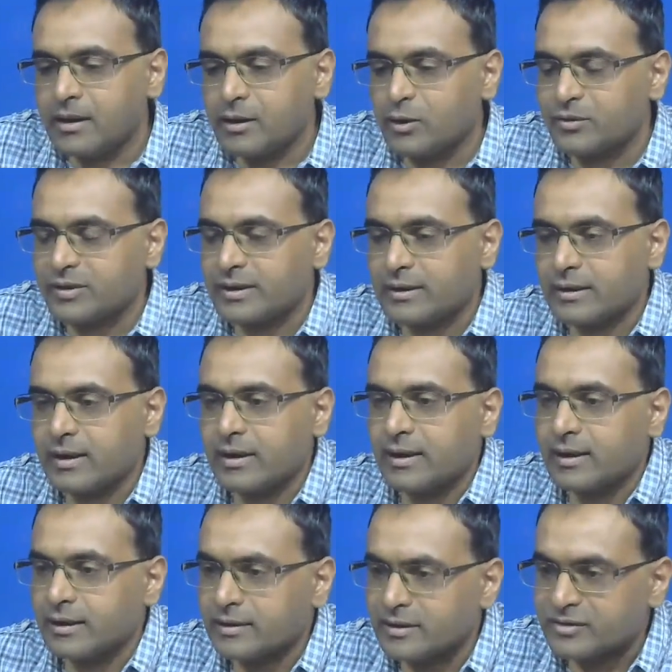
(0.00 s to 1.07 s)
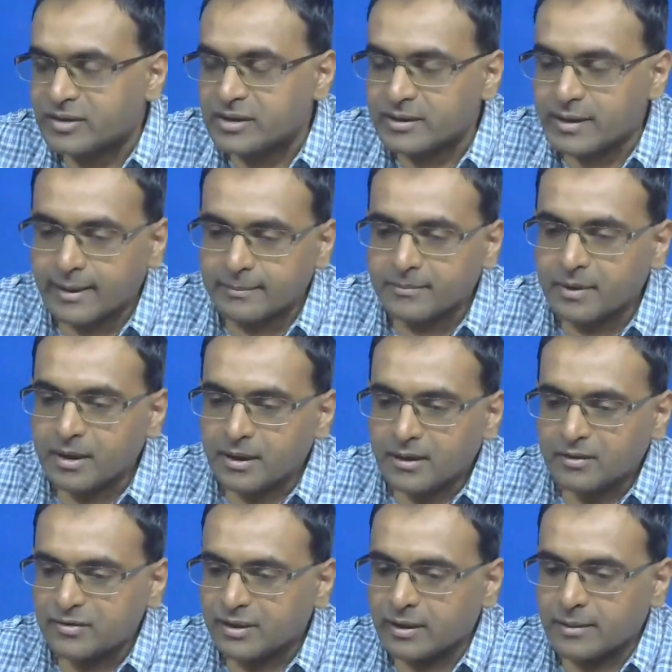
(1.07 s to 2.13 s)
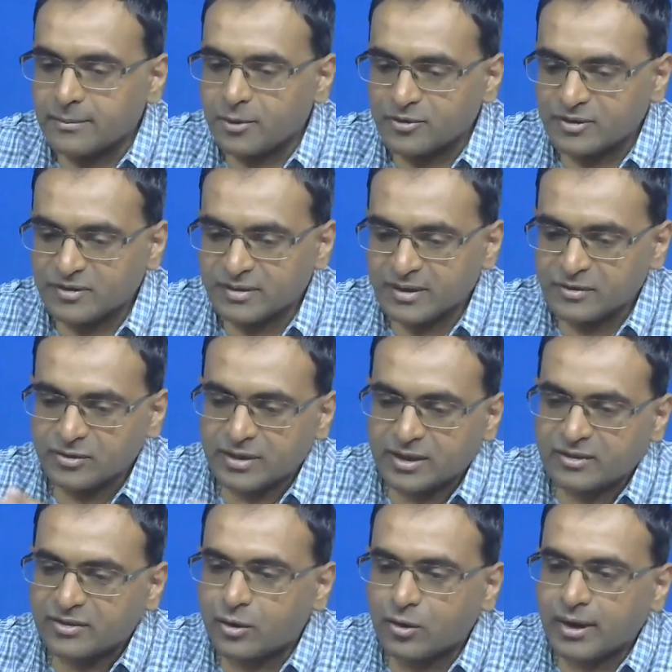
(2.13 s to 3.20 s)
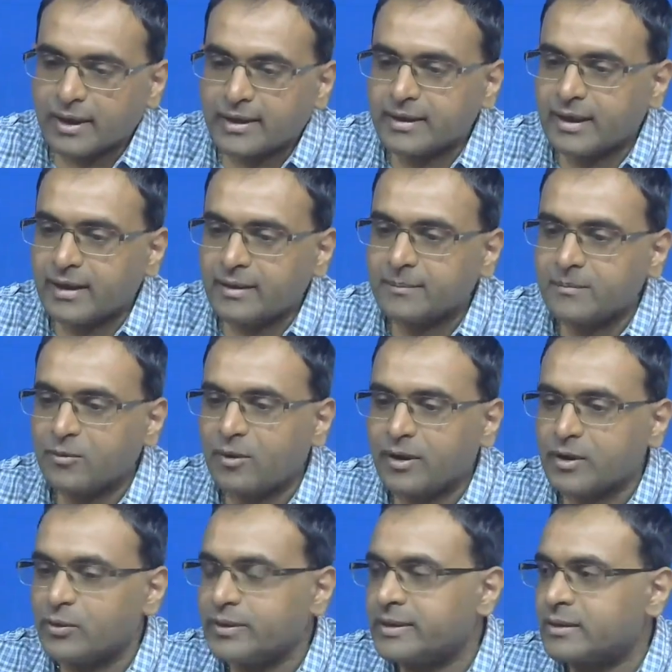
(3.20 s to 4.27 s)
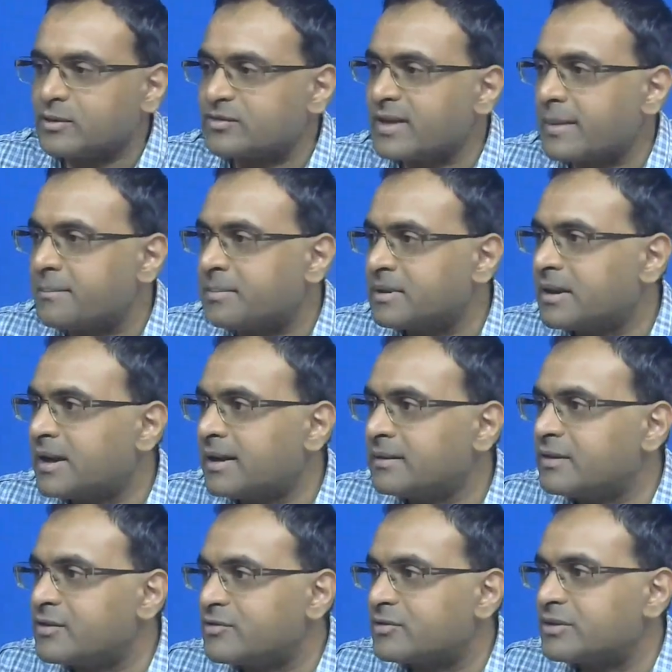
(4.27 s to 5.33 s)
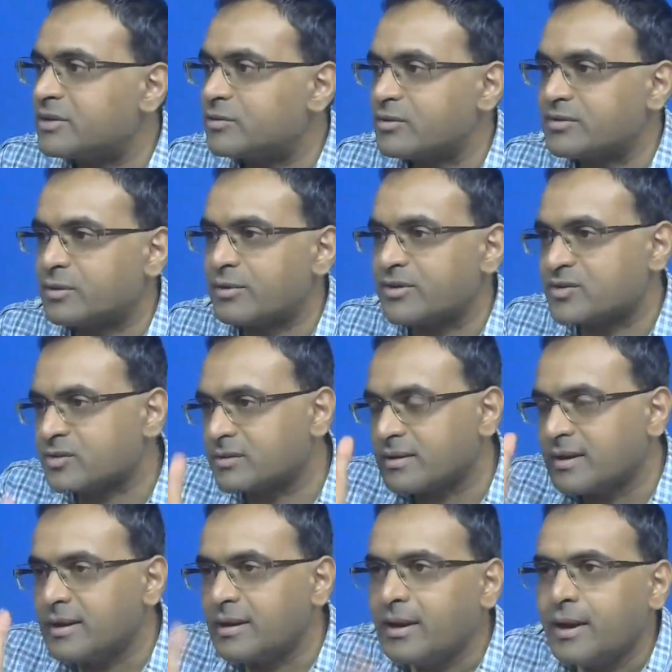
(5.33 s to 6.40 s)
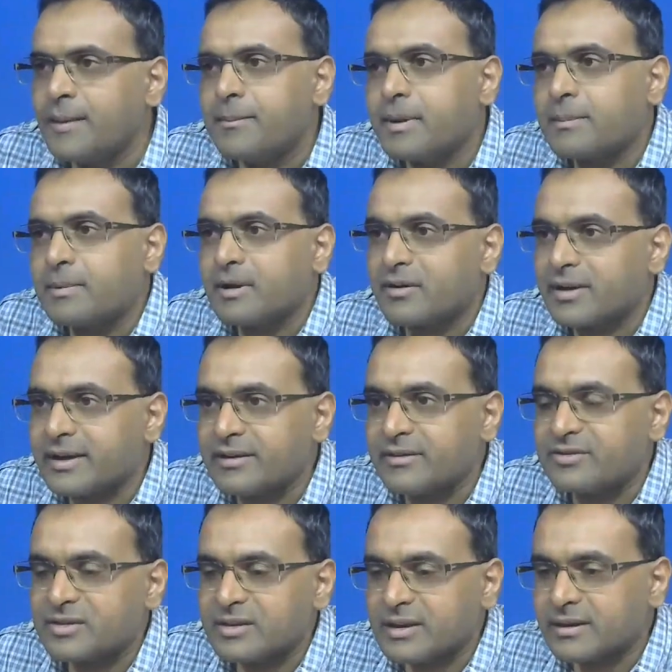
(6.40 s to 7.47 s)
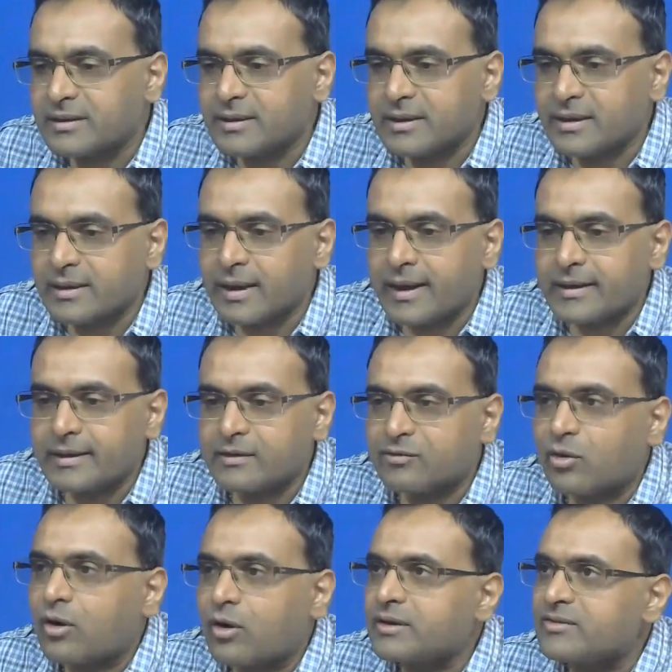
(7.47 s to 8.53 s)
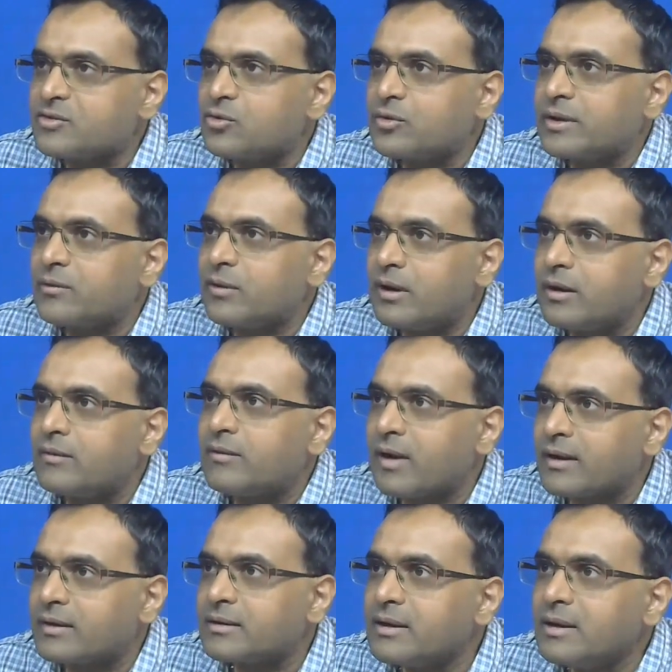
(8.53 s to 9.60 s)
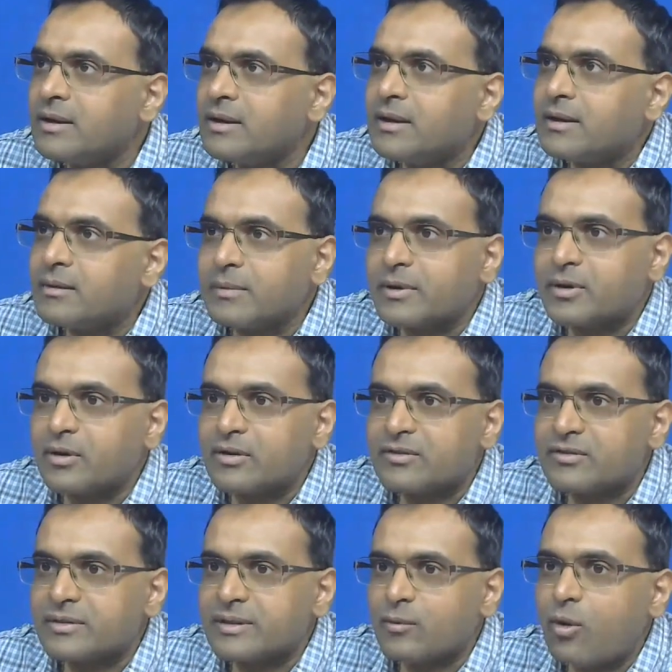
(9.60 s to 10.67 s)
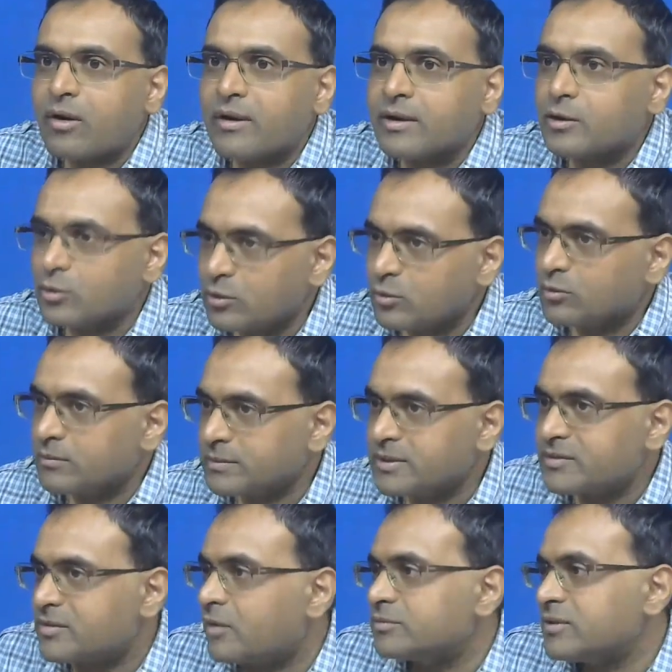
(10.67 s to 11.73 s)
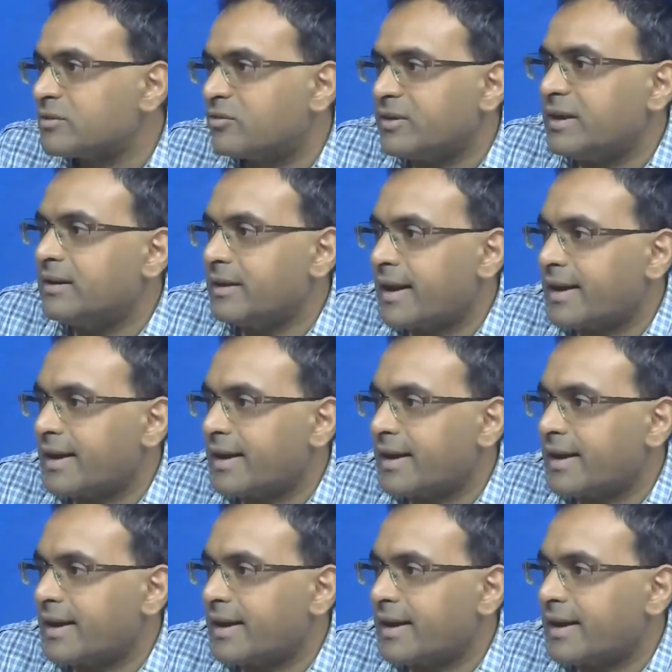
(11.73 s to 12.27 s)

using discrete time signal processing. So that's the whole idea why you need to sample. And this was a question people raised in the 1940s during World War, because they wanted to do this is how the field